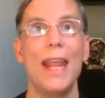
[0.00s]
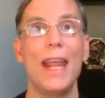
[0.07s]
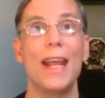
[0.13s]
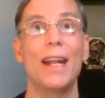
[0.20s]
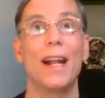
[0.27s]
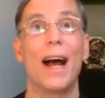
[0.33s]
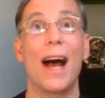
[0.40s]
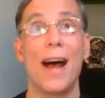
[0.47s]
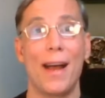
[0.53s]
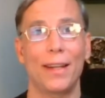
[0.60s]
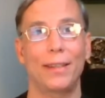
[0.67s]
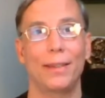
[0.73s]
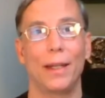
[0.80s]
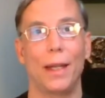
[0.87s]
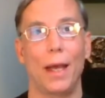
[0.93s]
It
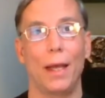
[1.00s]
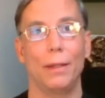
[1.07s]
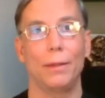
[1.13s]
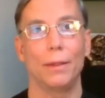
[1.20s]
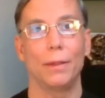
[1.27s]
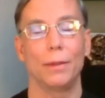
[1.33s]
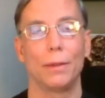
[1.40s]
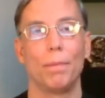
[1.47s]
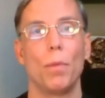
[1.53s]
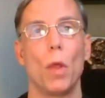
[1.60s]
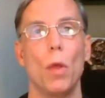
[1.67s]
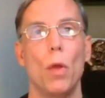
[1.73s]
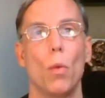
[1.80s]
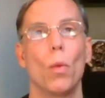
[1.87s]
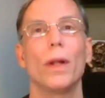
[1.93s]
oxidizes.
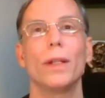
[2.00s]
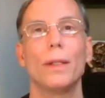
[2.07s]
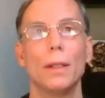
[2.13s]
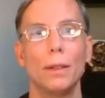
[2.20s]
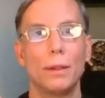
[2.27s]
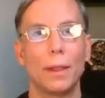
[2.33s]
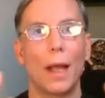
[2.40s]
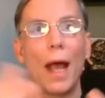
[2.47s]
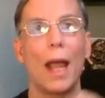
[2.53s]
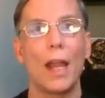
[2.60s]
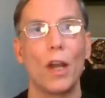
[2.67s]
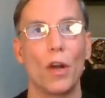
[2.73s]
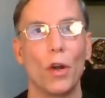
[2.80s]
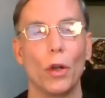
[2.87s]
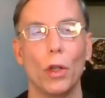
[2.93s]
What does
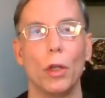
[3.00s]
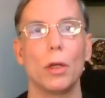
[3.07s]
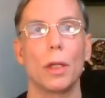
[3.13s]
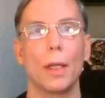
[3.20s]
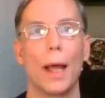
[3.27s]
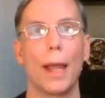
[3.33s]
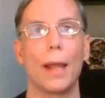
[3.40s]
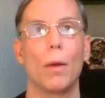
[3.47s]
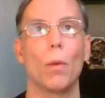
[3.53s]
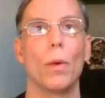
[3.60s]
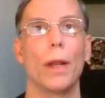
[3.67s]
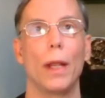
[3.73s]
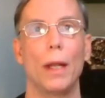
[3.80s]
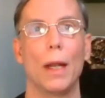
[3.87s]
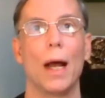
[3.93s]
iron look like
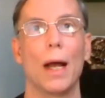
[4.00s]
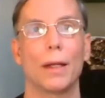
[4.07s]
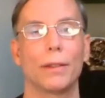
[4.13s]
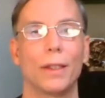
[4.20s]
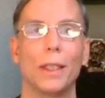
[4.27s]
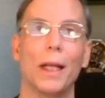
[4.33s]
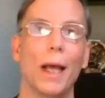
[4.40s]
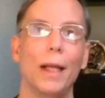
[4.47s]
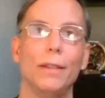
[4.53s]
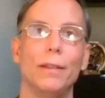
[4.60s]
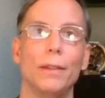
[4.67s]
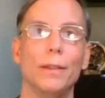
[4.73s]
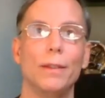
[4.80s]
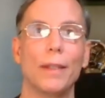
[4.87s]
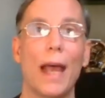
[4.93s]
when it
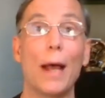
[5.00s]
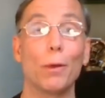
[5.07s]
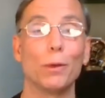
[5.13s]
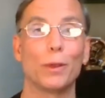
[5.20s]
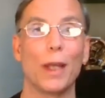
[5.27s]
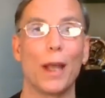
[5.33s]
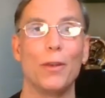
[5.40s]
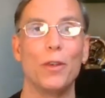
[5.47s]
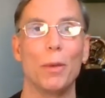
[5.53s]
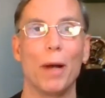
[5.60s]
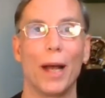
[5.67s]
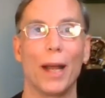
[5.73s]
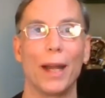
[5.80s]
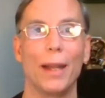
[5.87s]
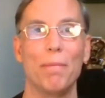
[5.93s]
oxidizes outside your
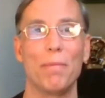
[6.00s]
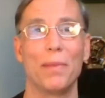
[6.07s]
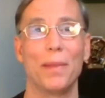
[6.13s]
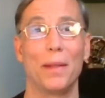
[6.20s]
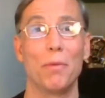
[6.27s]
body?